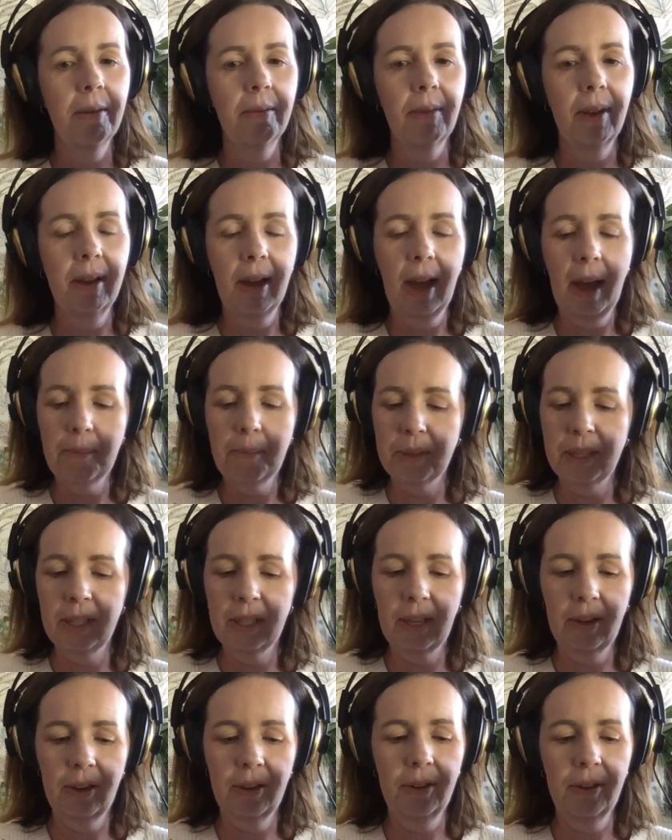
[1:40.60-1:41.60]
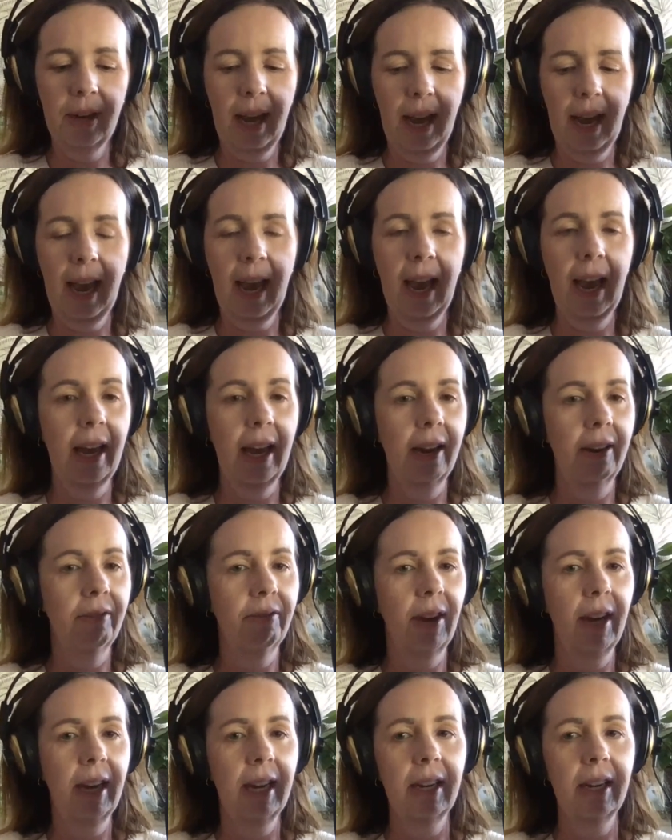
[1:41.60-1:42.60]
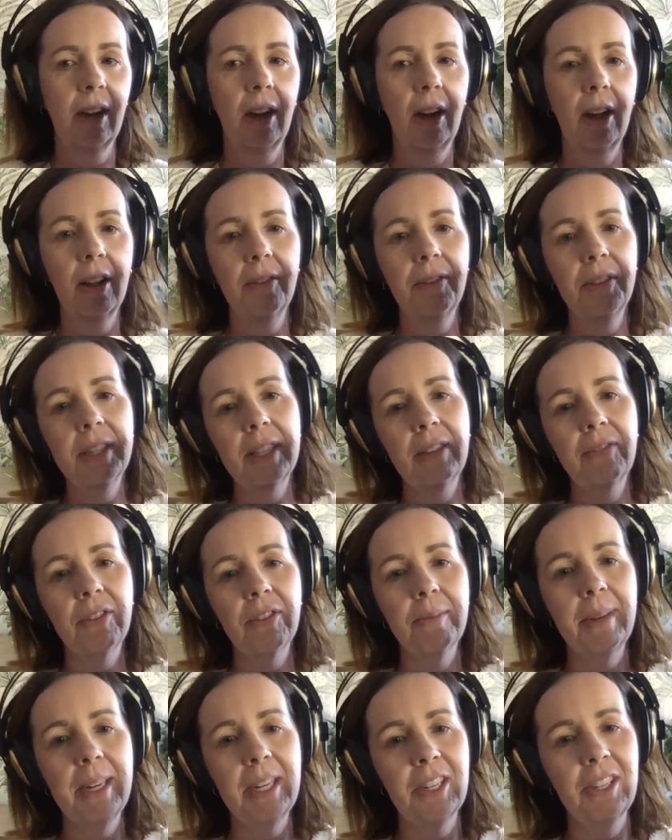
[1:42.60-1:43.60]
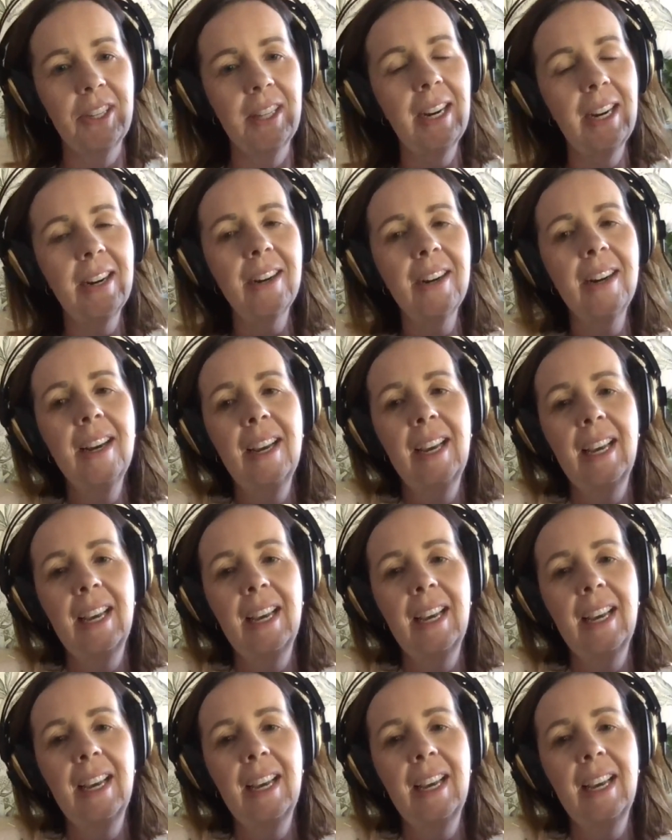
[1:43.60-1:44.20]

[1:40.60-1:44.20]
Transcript: episode and find all of this information there.